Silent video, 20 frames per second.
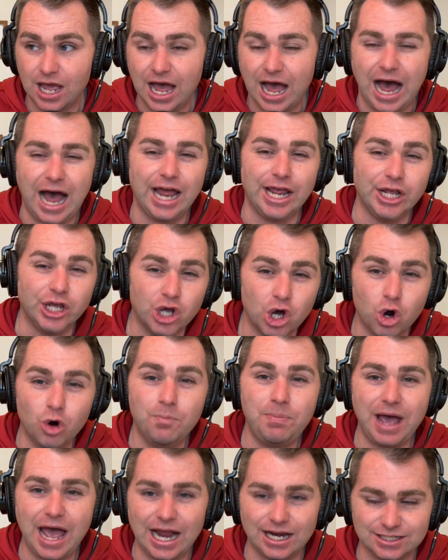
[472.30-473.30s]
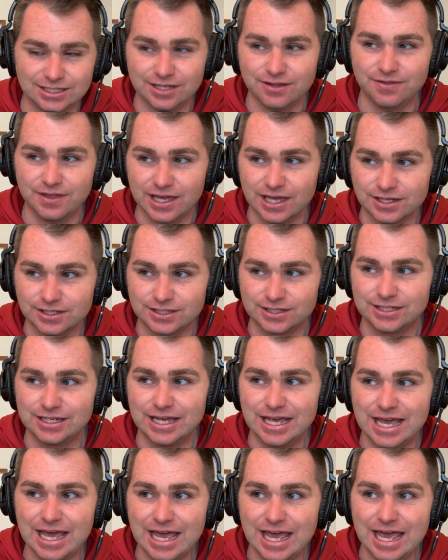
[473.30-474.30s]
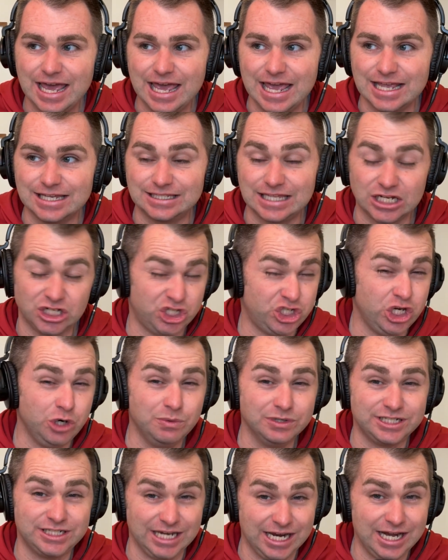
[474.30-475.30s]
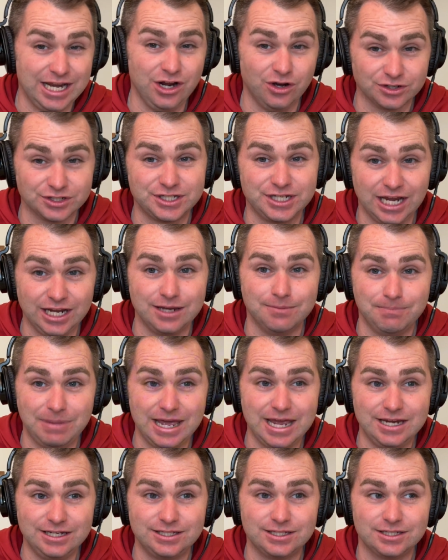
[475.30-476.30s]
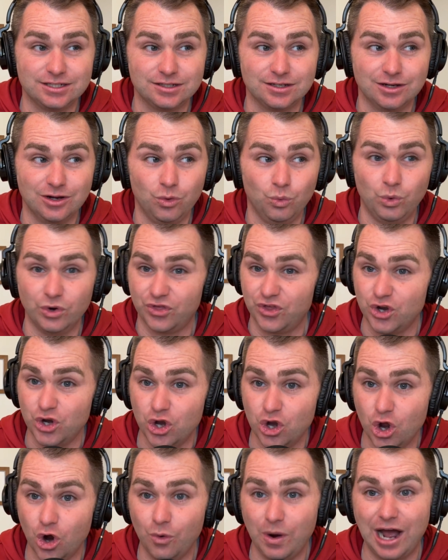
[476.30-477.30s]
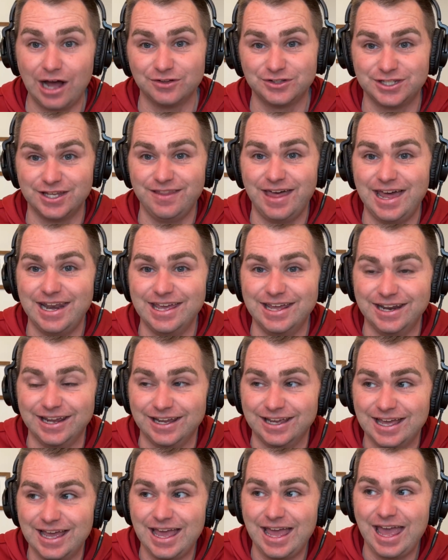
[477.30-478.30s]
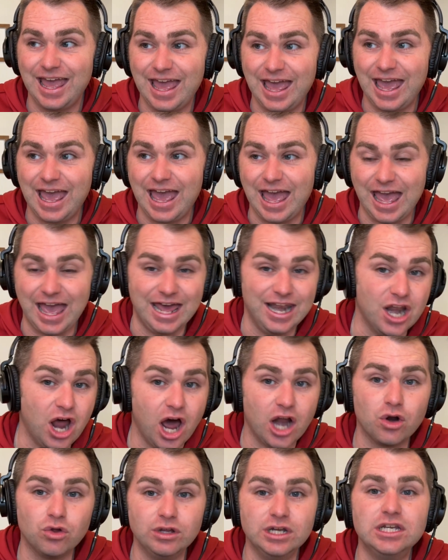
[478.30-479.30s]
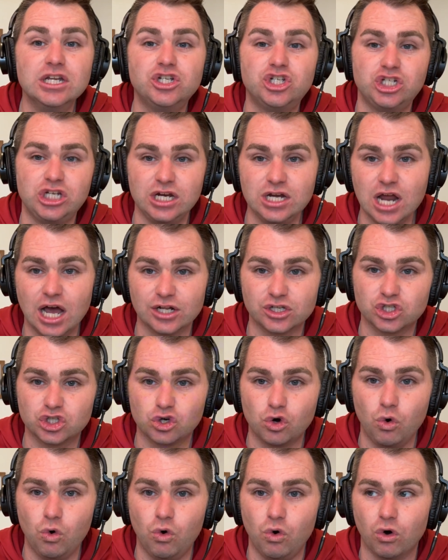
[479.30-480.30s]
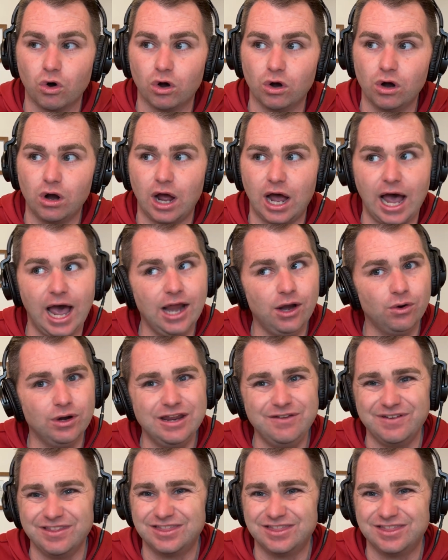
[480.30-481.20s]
I go back to this, is that she was standing on second base with no outs in that inning. And not only did she not score, I don't even